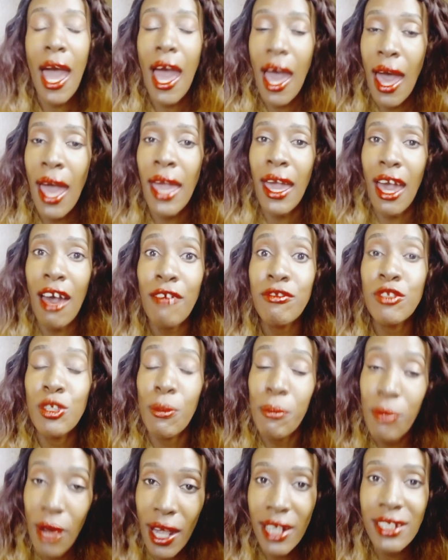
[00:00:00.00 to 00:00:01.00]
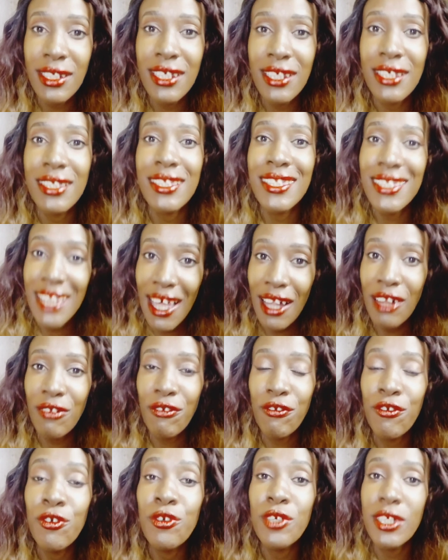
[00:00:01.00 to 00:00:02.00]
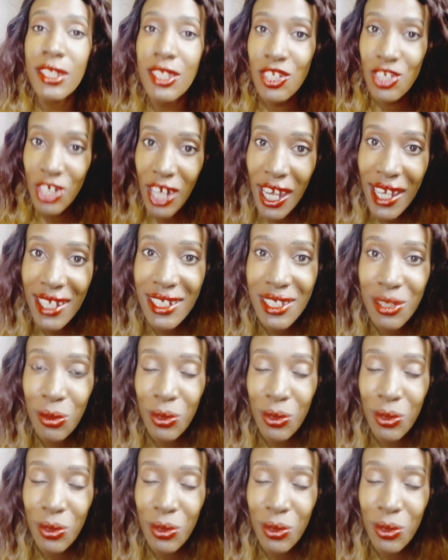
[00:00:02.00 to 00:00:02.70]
I have to practice self-restraint